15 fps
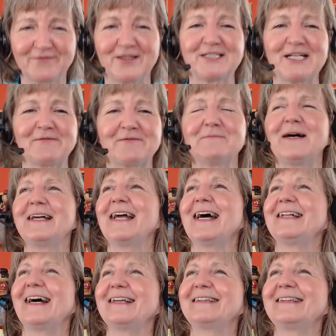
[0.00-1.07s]
off the top of my
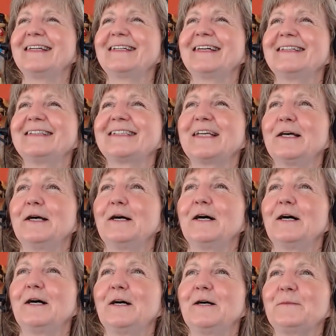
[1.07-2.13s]
head. I think it's
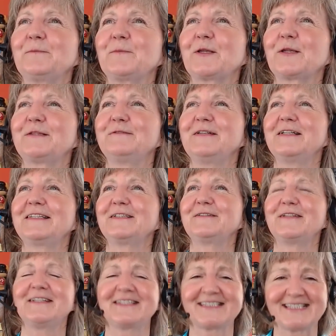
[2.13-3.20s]
um,
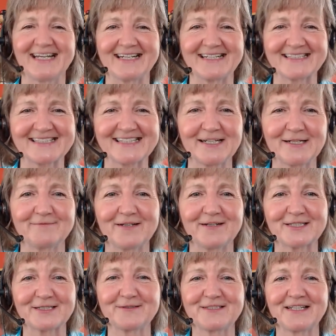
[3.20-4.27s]
336,
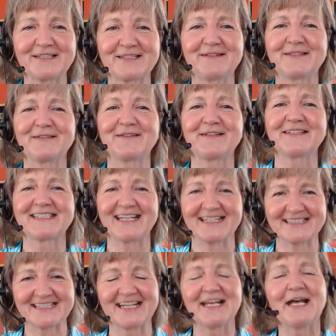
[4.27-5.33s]
Resolution
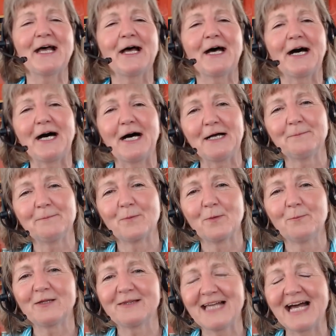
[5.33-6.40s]
336.
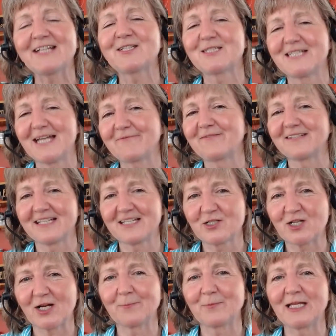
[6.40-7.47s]
But that's definitely
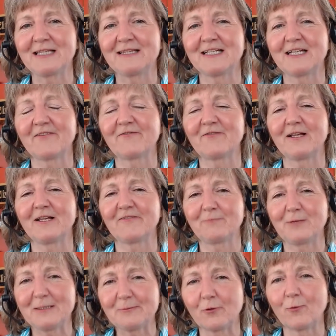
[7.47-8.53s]
something that if
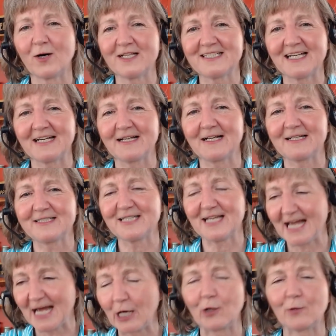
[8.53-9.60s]
if people want to to
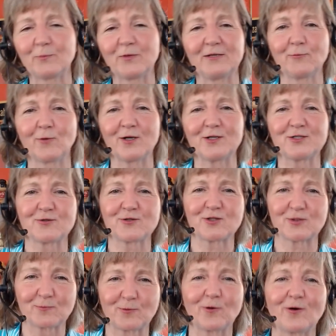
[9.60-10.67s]
help and want to
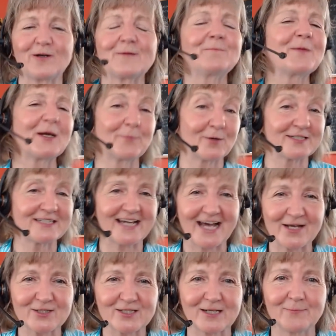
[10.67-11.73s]
support and want to
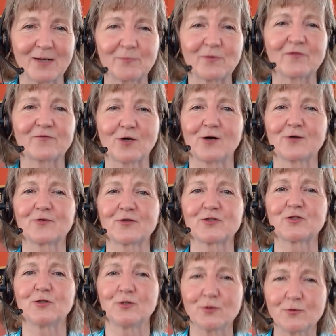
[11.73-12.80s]
ask their member of
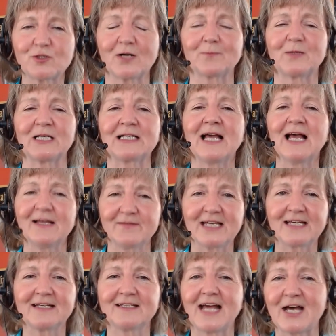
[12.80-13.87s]
Congress to do something,
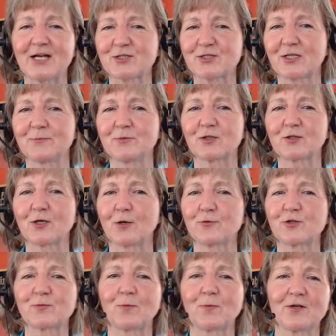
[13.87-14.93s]
they can ask them to
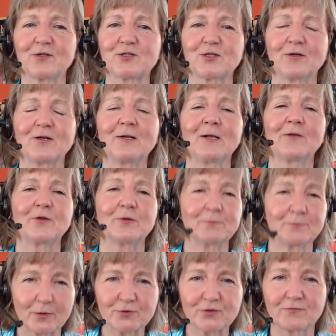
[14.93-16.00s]
co-sponsor the
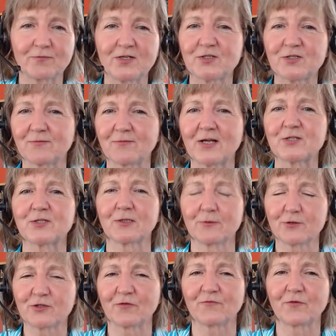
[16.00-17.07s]
most recent
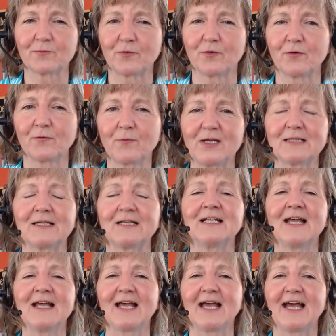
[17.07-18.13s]
resolution for Paul Whelan.
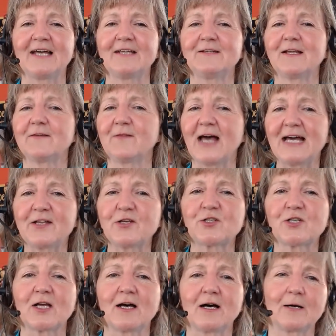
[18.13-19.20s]
And that
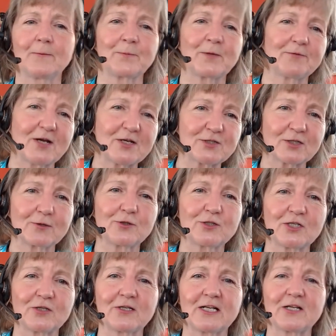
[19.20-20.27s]
is um, a
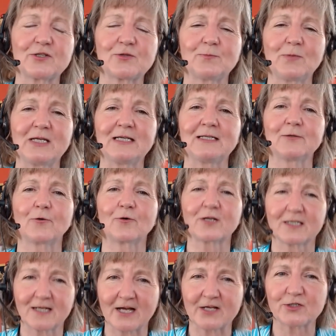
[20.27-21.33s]
resolution that is being
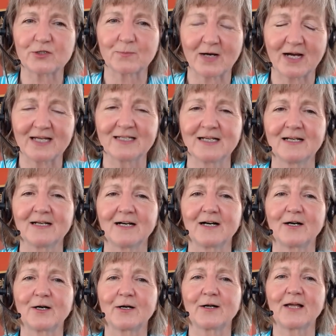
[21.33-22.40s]
organized by
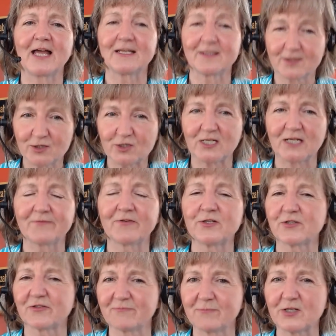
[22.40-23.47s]
uh, Haley
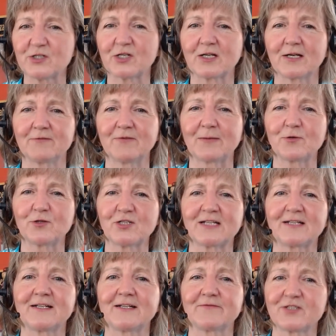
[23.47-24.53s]
Stevens of Michigan,
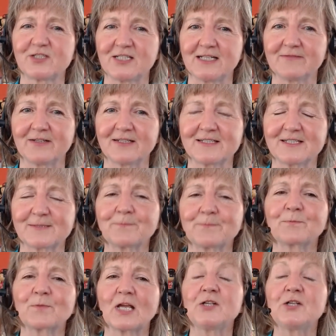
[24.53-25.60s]
Representative Stevens.
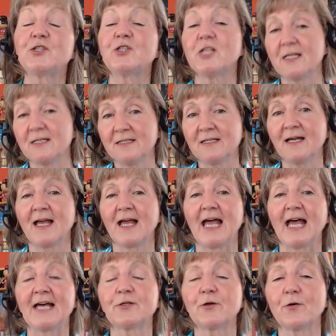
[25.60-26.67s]
And she
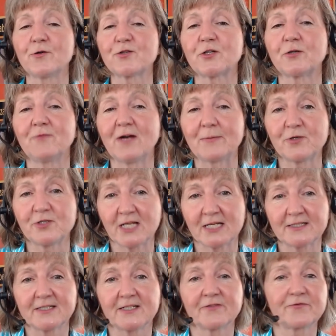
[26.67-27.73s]
and also
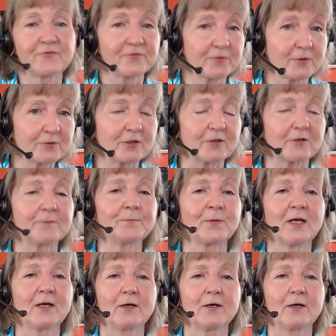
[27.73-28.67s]
Representative Pfluger